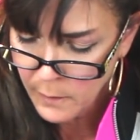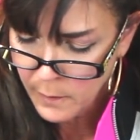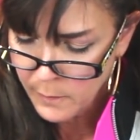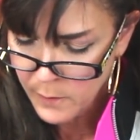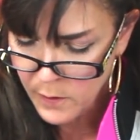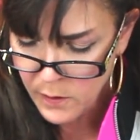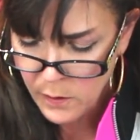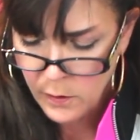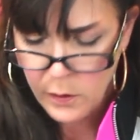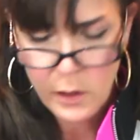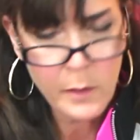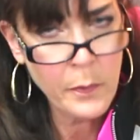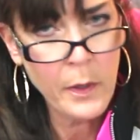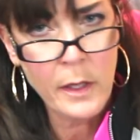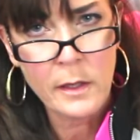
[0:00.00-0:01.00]
Just gonna
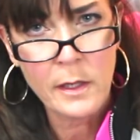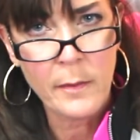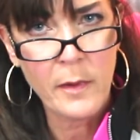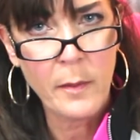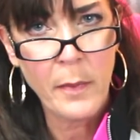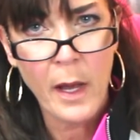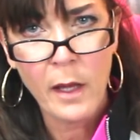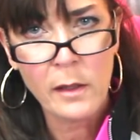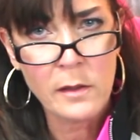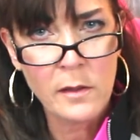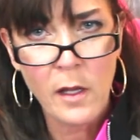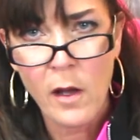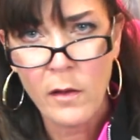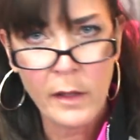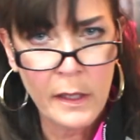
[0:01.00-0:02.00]
spray some of the
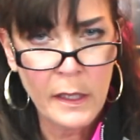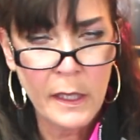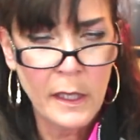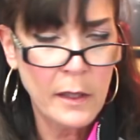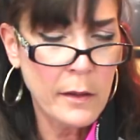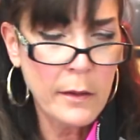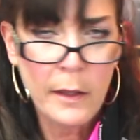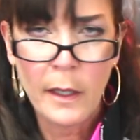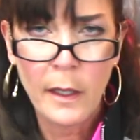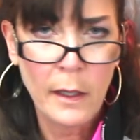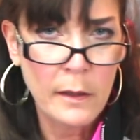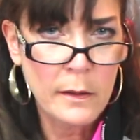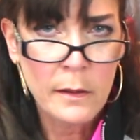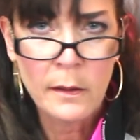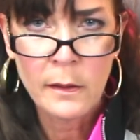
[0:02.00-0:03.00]
ballistol in here
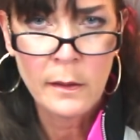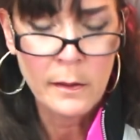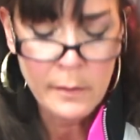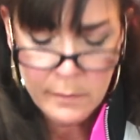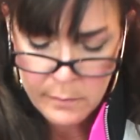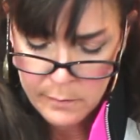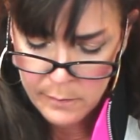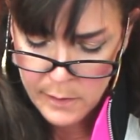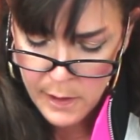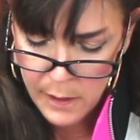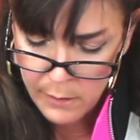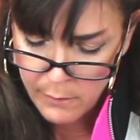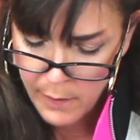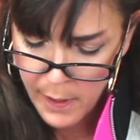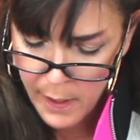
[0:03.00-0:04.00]
and
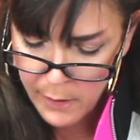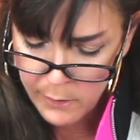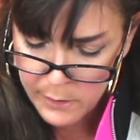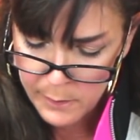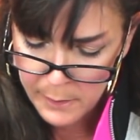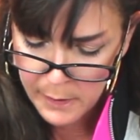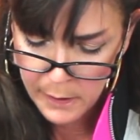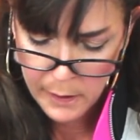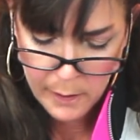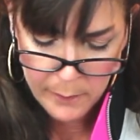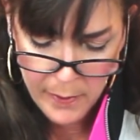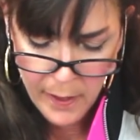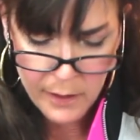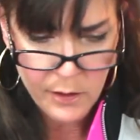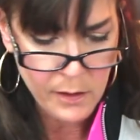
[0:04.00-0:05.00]
take a rag or some cleaning
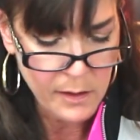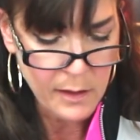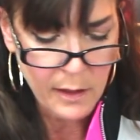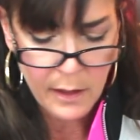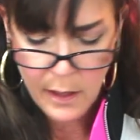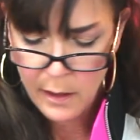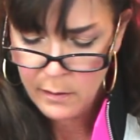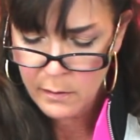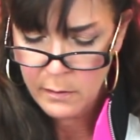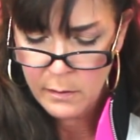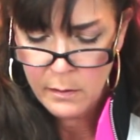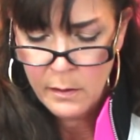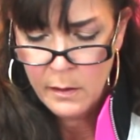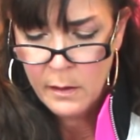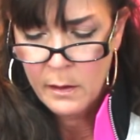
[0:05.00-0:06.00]
patches and get
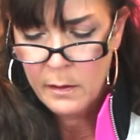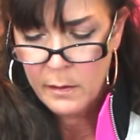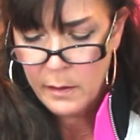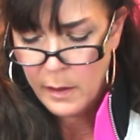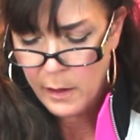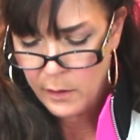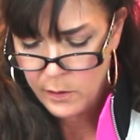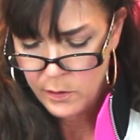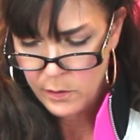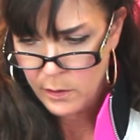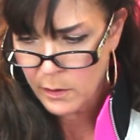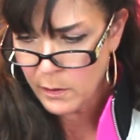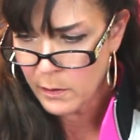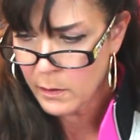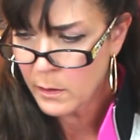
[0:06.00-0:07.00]
the
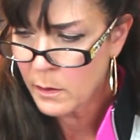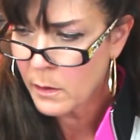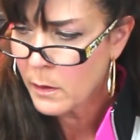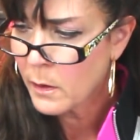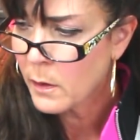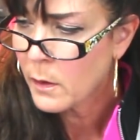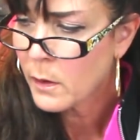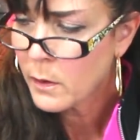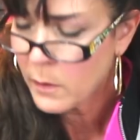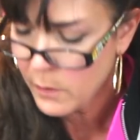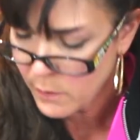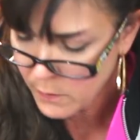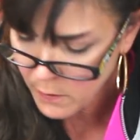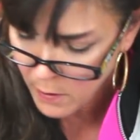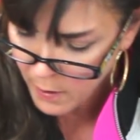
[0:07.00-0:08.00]
extra
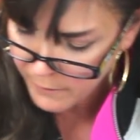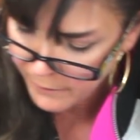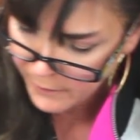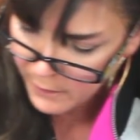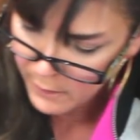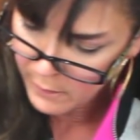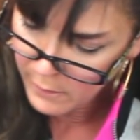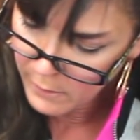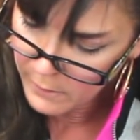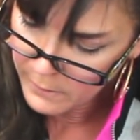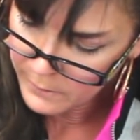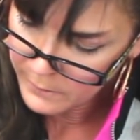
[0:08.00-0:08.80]
dirt off here.